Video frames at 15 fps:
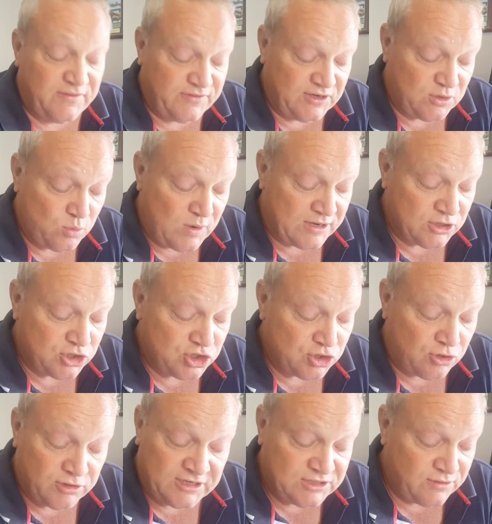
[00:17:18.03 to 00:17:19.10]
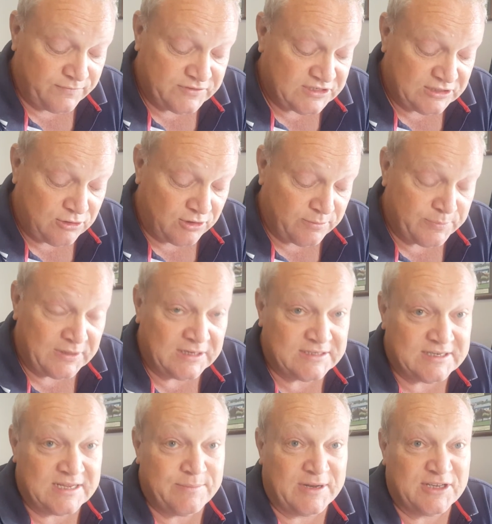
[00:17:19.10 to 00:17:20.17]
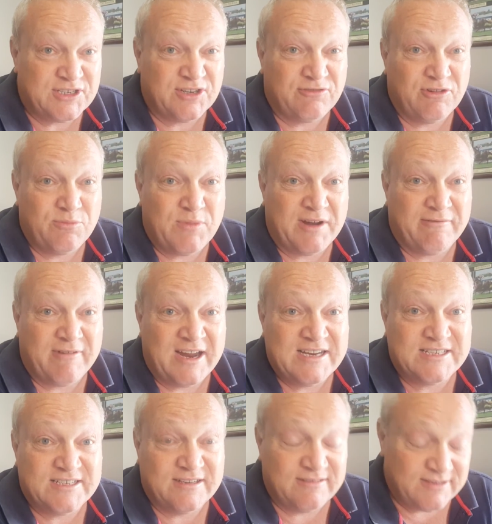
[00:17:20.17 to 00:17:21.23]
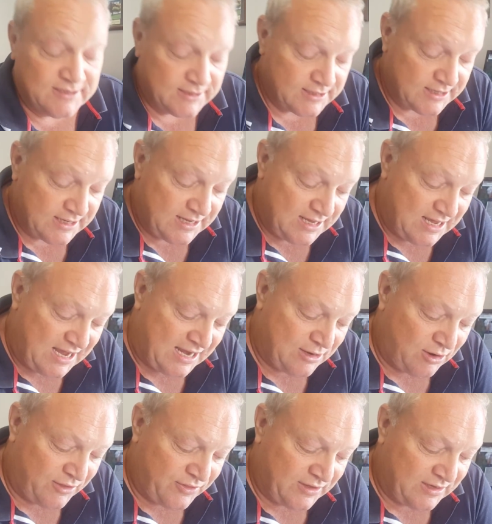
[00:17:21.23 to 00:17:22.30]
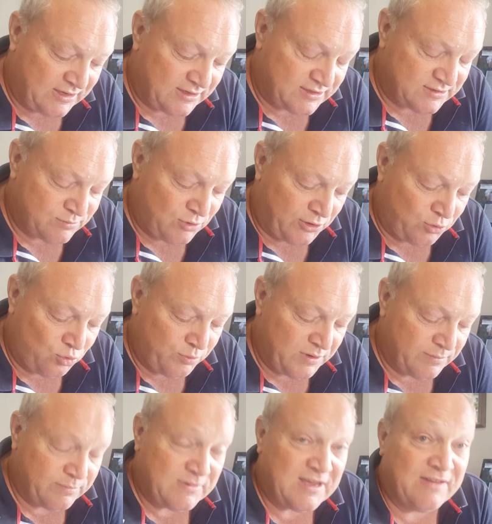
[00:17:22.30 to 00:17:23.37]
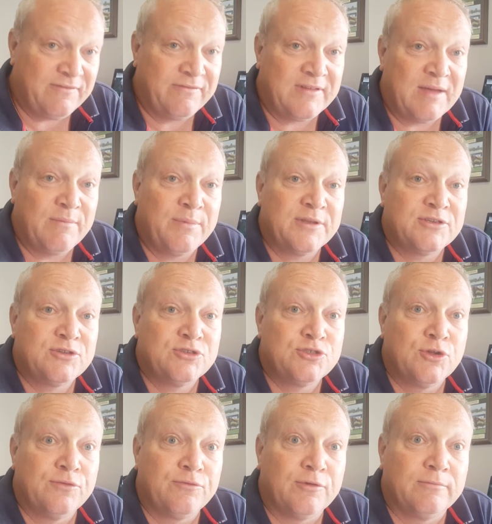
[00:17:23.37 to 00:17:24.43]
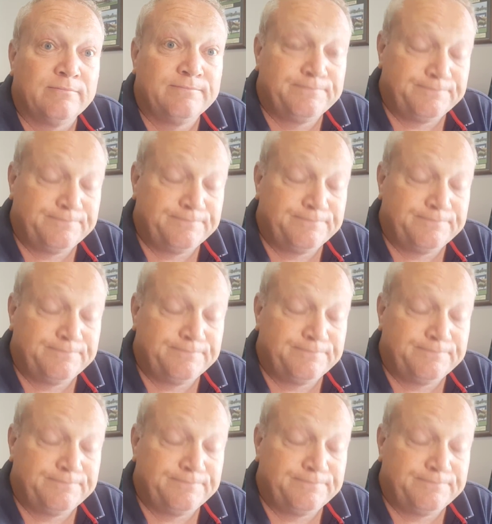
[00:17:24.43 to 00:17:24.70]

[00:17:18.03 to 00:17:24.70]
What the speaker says: to 1 shot. He's obviously got ability, but it's a Group 1 race, and I think it might all be come a bit too soon for him.